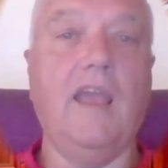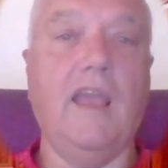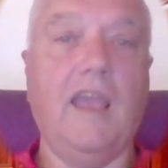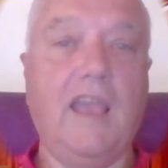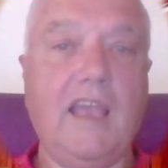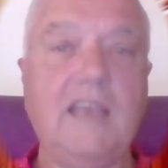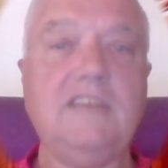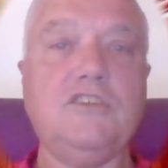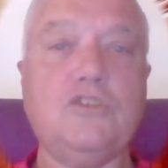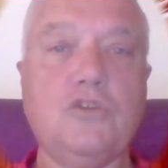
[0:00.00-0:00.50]

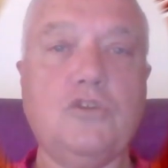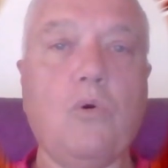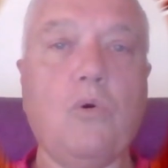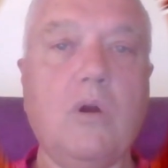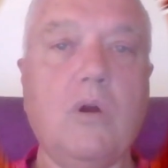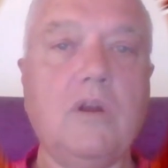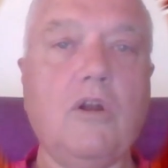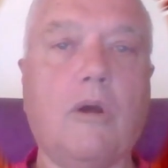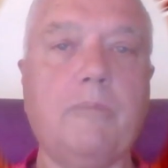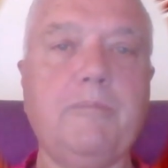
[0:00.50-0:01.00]
He
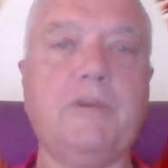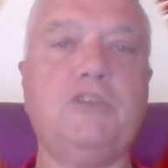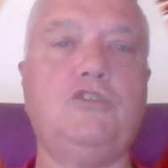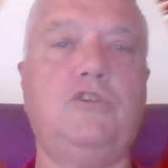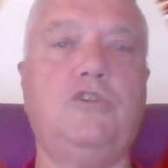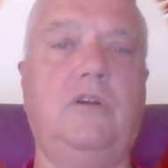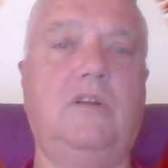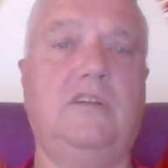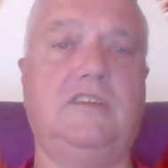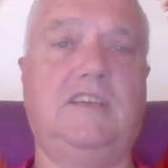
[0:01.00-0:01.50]
saw an
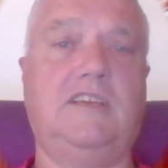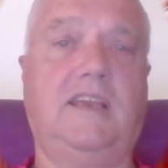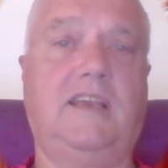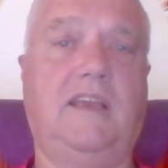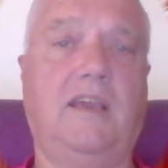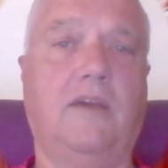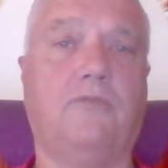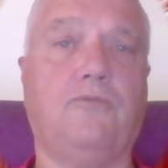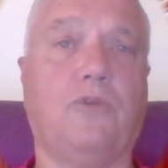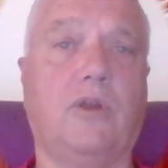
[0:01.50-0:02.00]

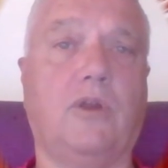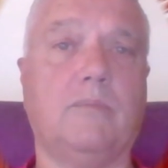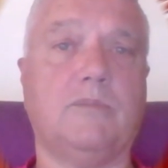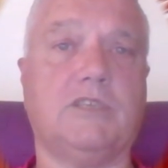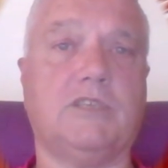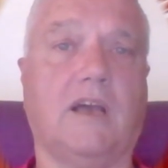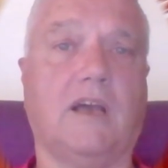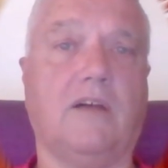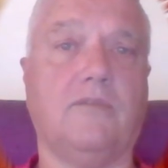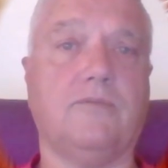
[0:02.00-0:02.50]
opportunity here for
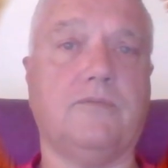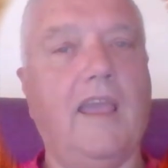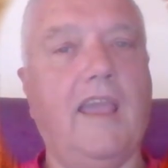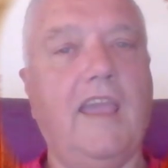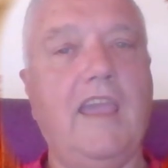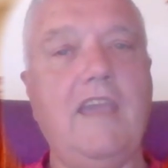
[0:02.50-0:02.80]
himself.